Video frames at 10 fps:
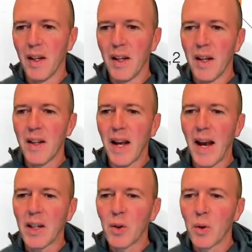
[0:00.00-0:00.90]
The
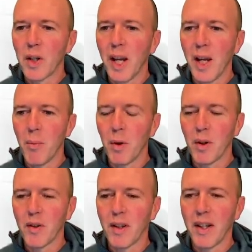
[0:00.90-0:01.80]
actual game
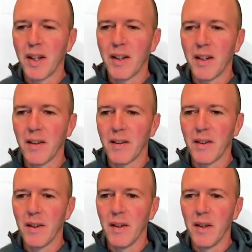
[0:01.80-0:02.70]
looks like
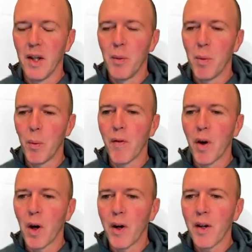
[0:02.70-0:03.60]
this. But we've
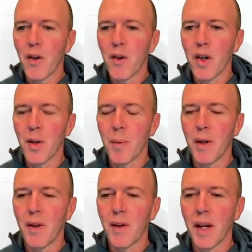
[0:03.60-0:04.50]
already
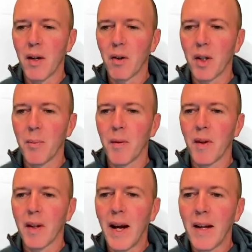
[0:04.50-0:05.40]
determined that the outcome of
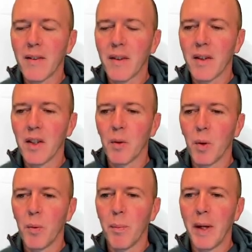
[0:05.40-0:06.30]
the last decision
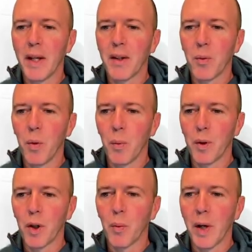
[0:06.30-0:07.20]
one will make is one will
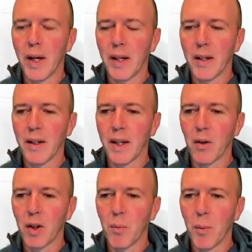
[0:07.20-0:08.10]
go right, and the
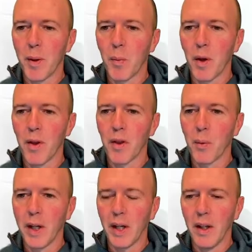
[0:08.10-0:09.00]
outcome will be 1,
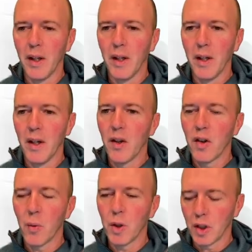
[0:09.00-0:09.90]
3.
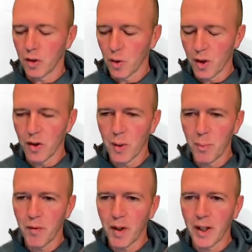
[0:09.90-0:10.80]
So we're just going to
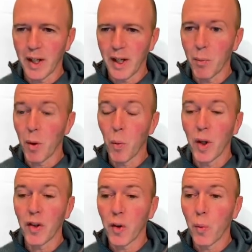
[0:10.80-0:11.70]
simplify a game with
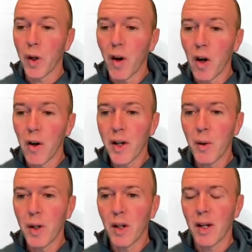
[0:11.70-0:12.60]
what we already
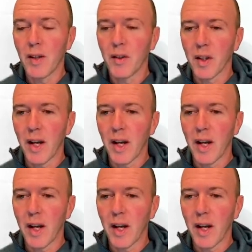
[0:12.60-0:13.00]
realize is going to